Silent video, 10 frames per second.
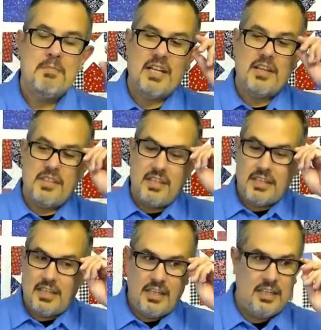but I
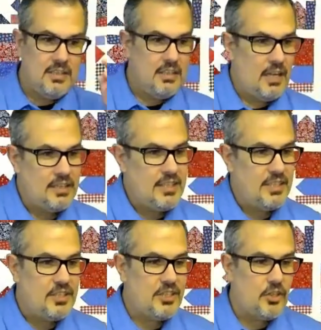think I
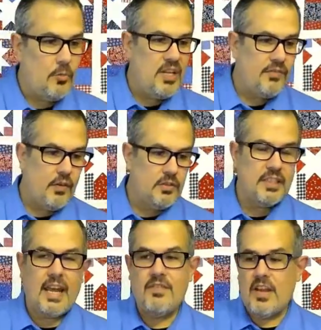see so many folks
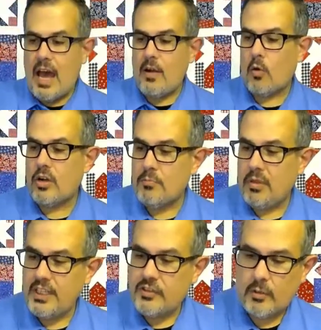that have not ordered
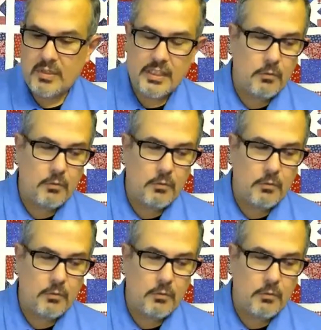blades from us,